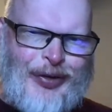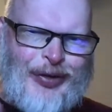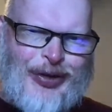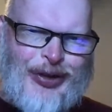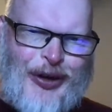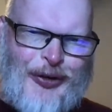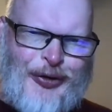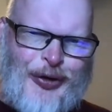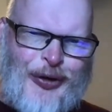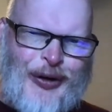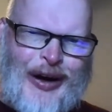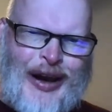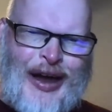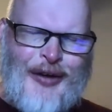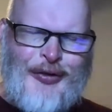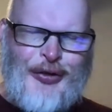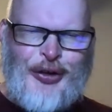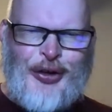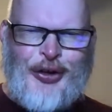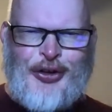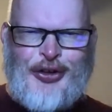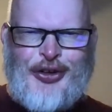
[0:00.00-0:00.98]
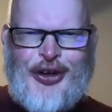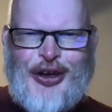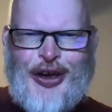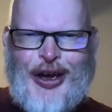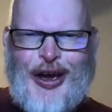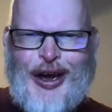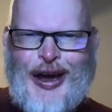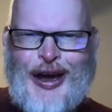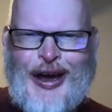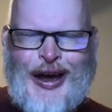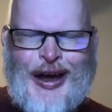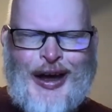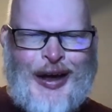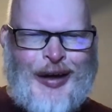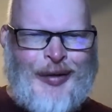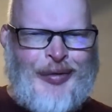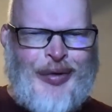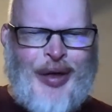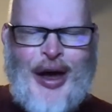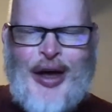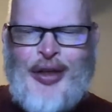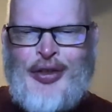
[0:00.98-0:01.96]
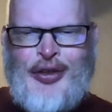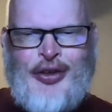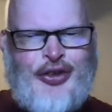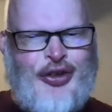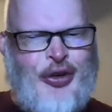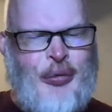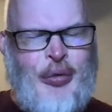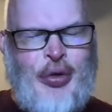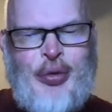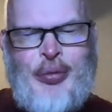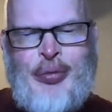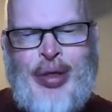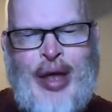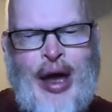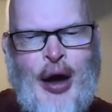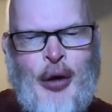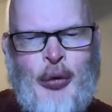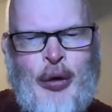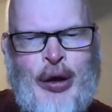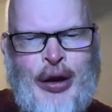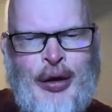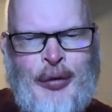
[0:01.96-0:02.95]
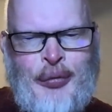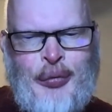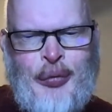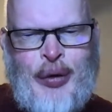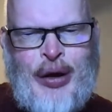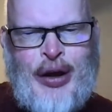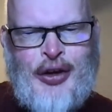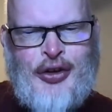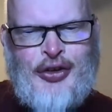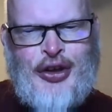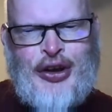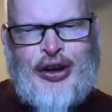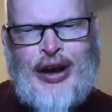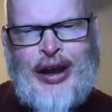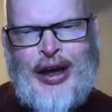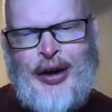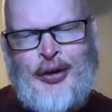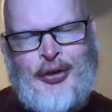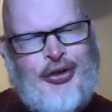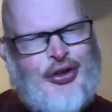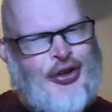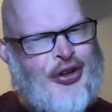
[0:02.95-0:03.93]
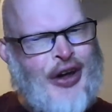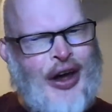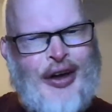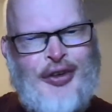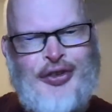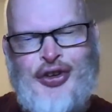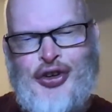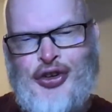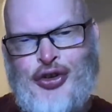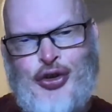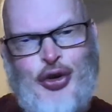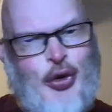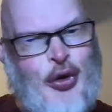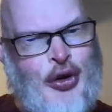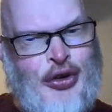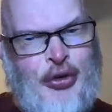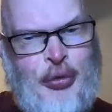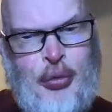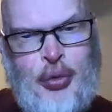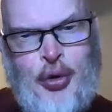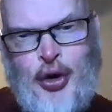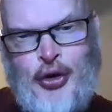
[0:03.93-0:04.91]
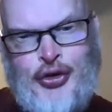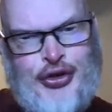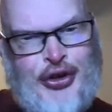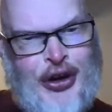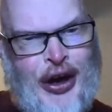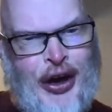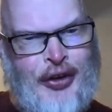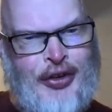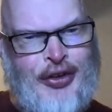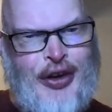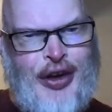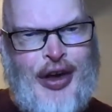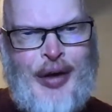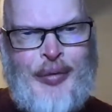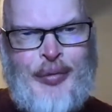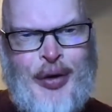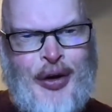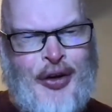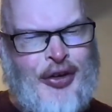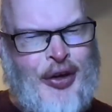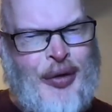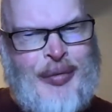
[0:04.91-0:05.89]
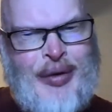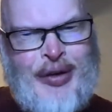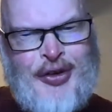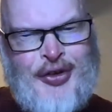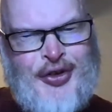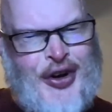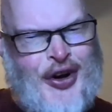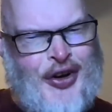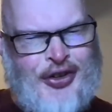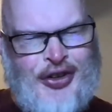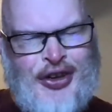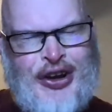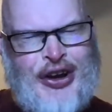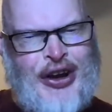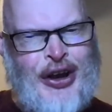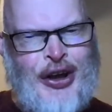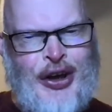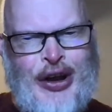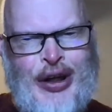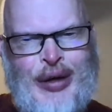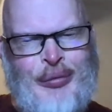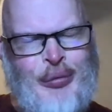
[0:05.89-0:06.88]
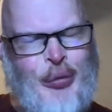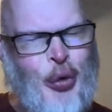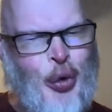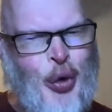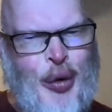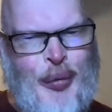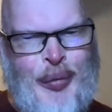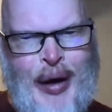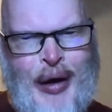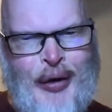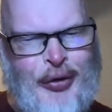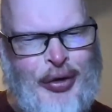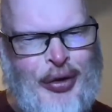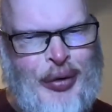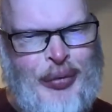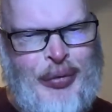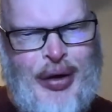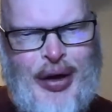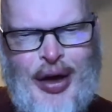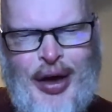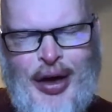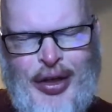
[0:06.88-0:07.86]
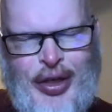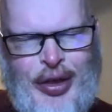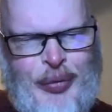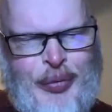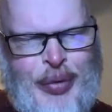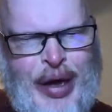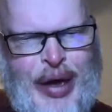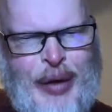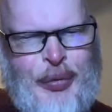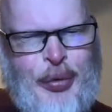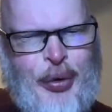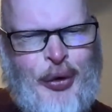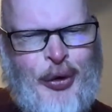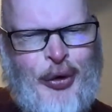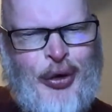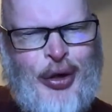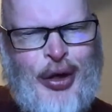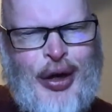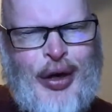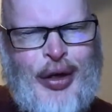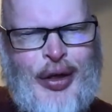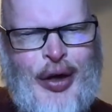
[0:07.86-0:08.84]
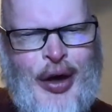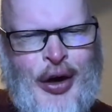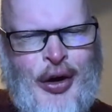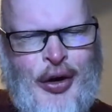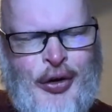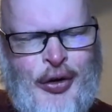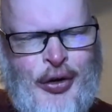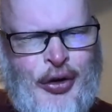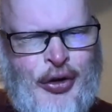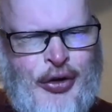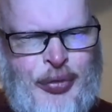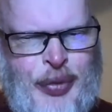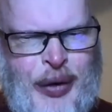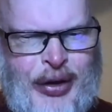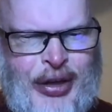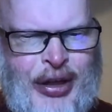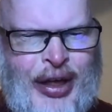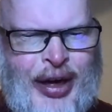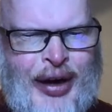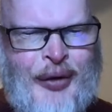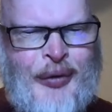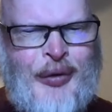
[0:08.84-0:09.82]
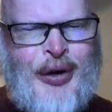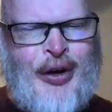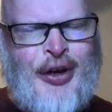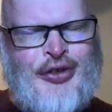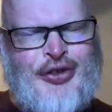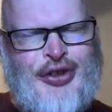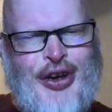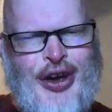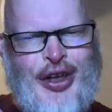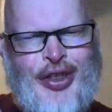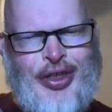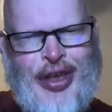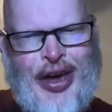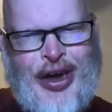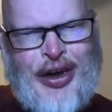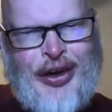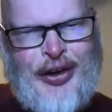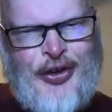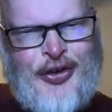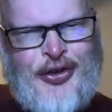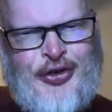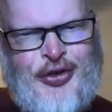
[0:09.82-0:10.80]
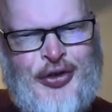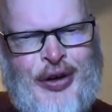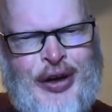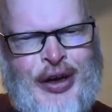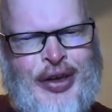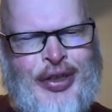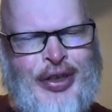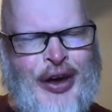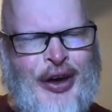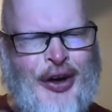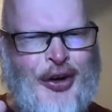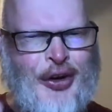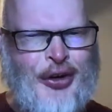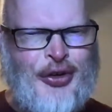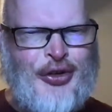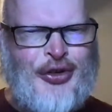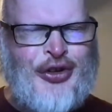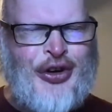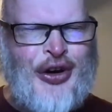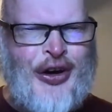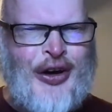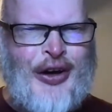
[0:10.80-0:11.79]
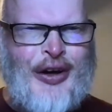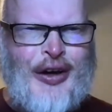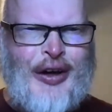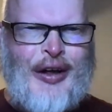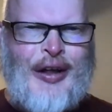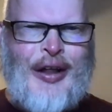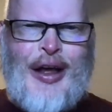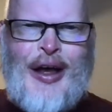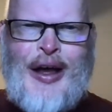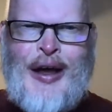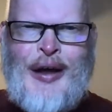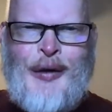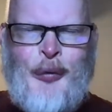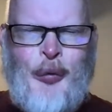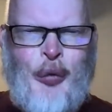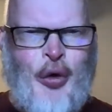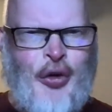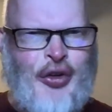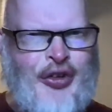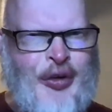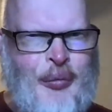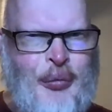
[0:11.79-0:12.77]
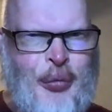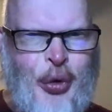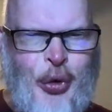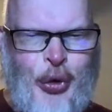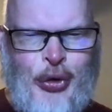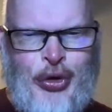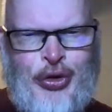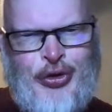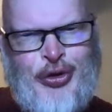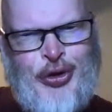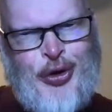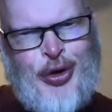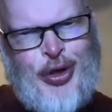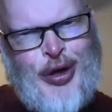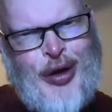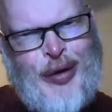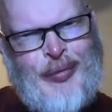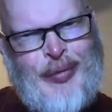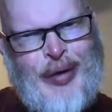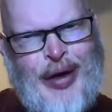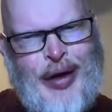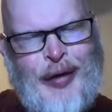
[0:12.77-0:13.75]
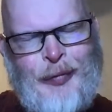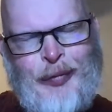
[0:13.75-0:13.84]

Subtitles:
different levels, and some of them now, when I study languages, I just do as a project, because I'm interested in learning more about them, the people who speak the language, their history, their culture, what's important to them,